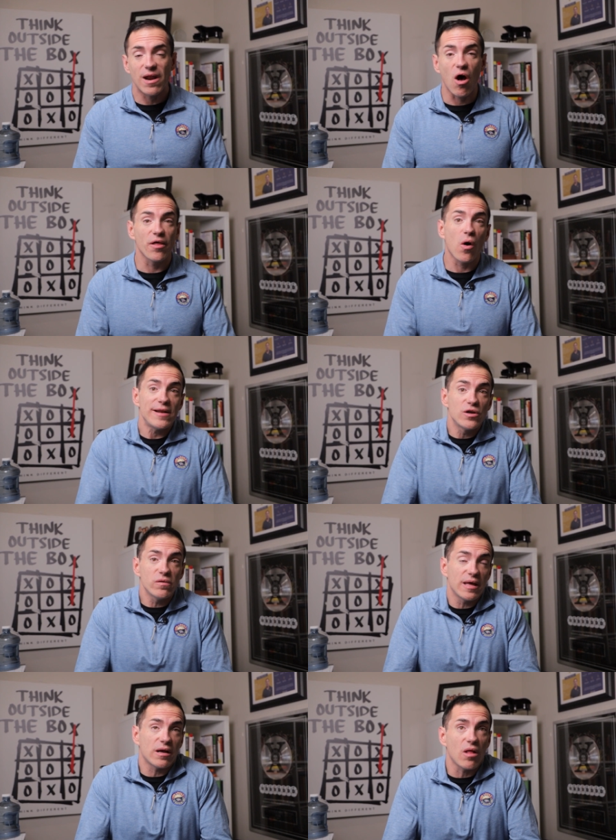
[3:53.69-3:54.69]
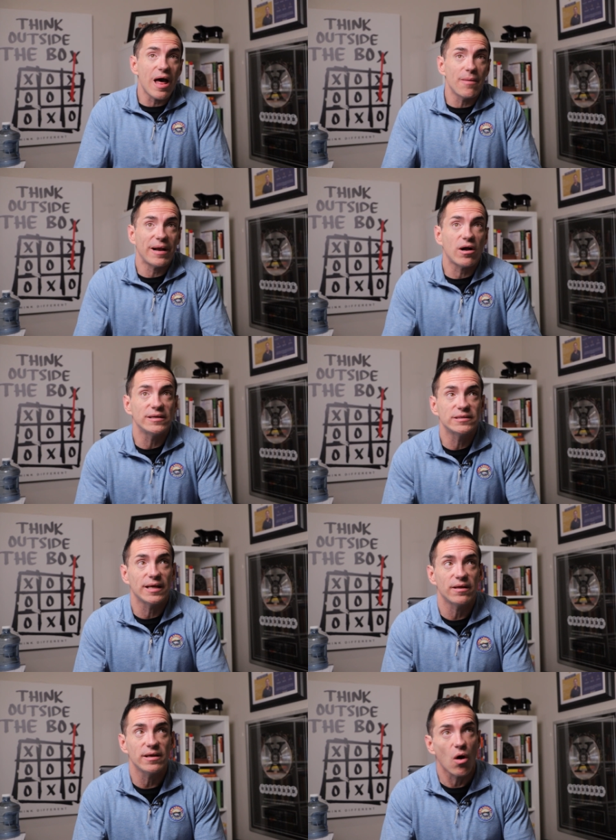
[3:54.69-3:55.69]
And although I do think a lot of my
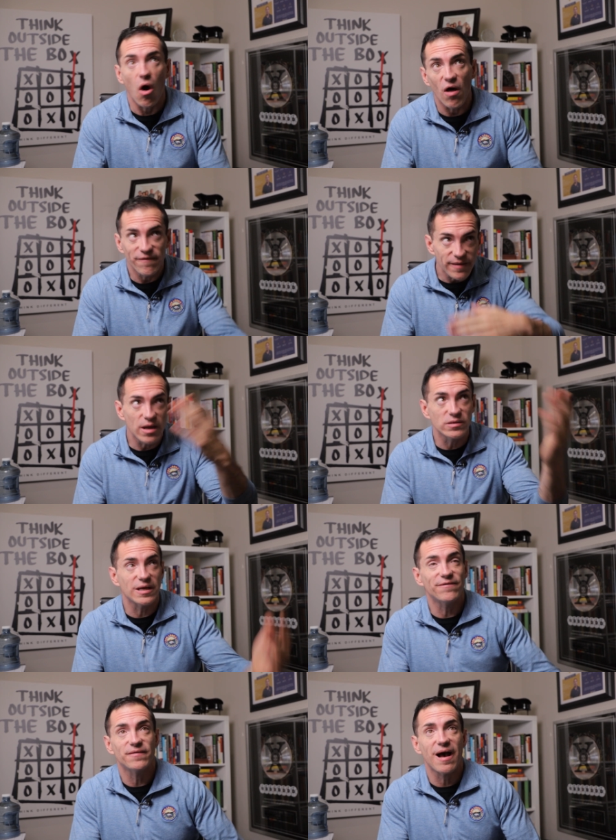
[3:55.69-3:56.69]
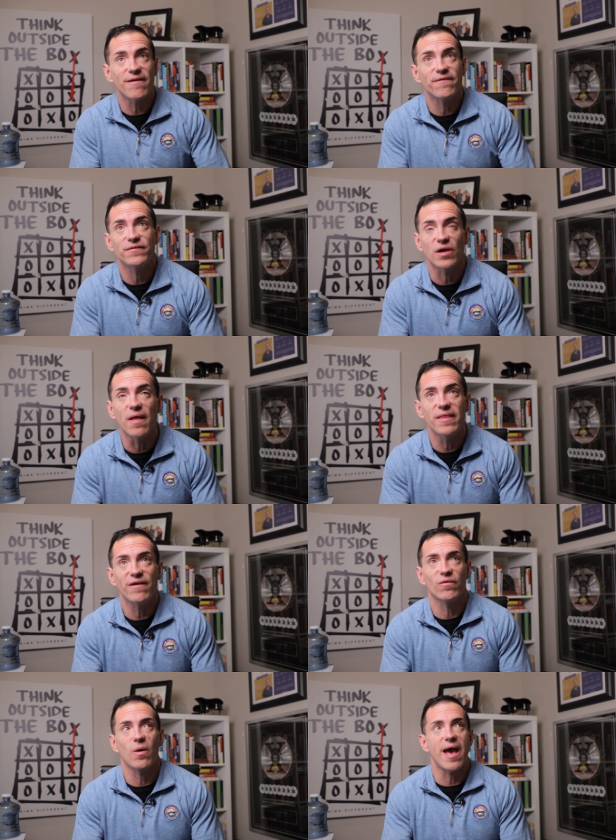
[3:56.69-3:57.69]
content, you know, all the videos I've, I've done
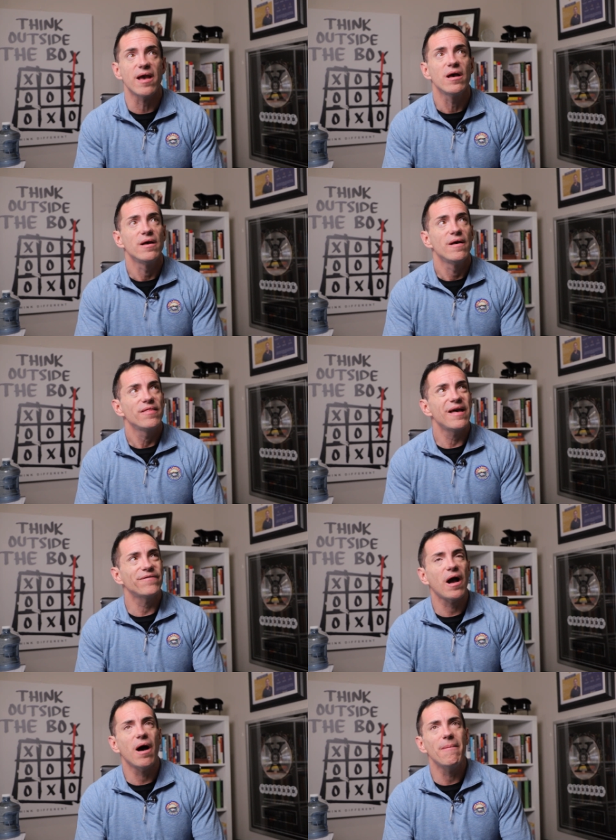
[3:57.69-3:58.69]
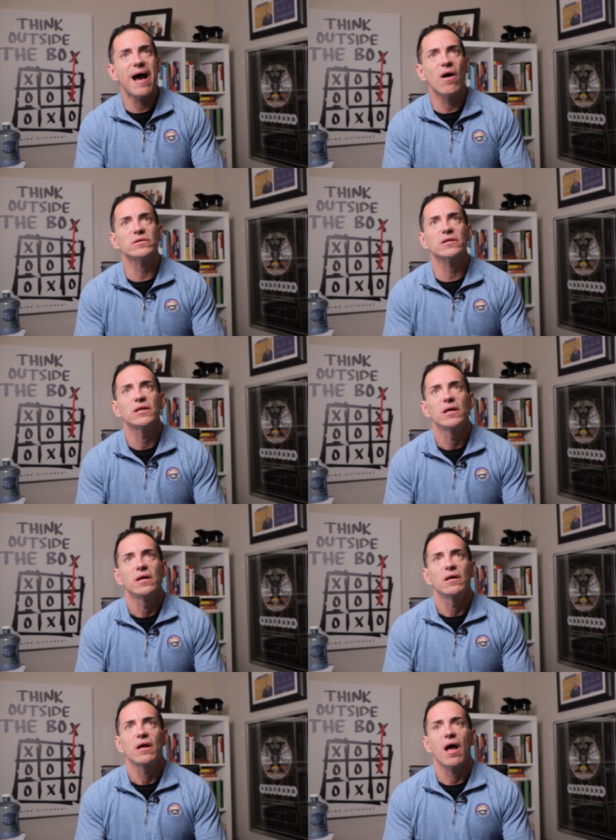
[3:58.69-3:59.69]
this way, they've come out
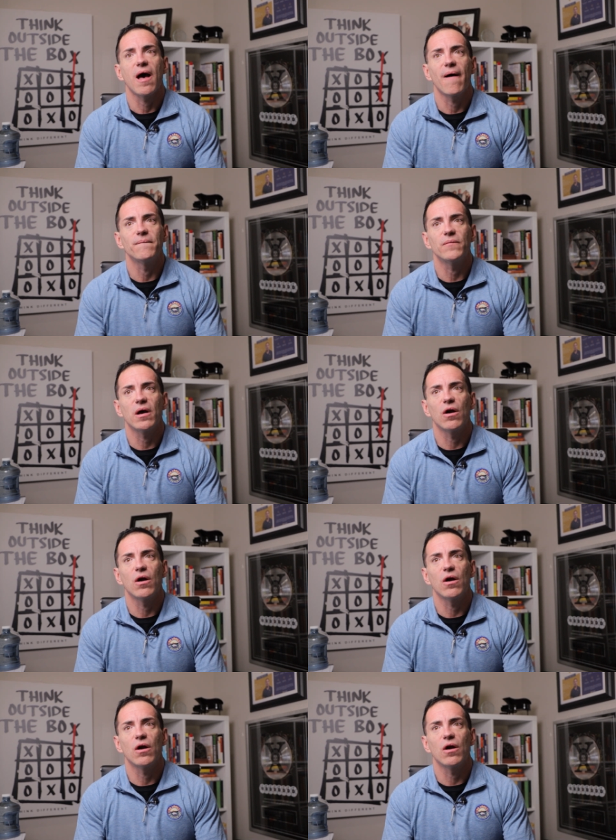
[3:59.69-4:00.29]
um,